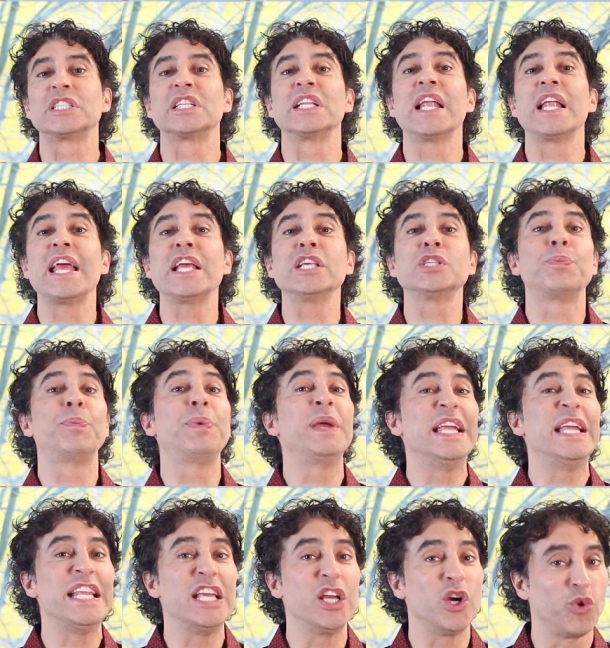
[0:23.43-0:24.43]
Today's
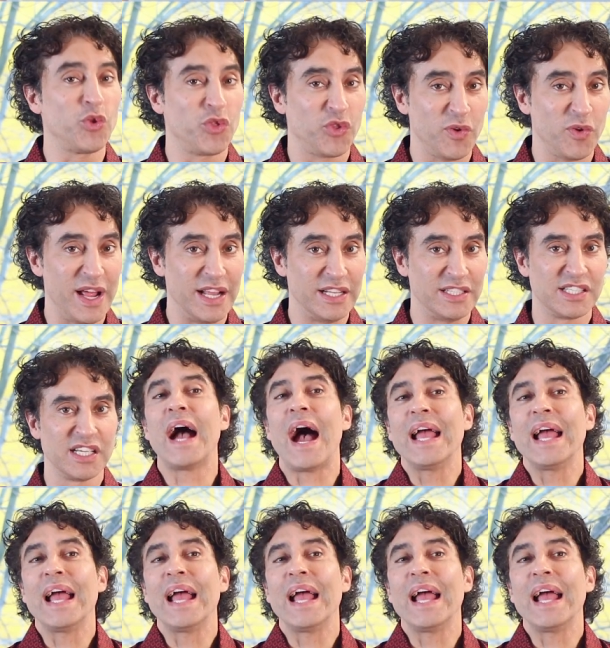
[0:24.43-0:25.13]
PDO threads.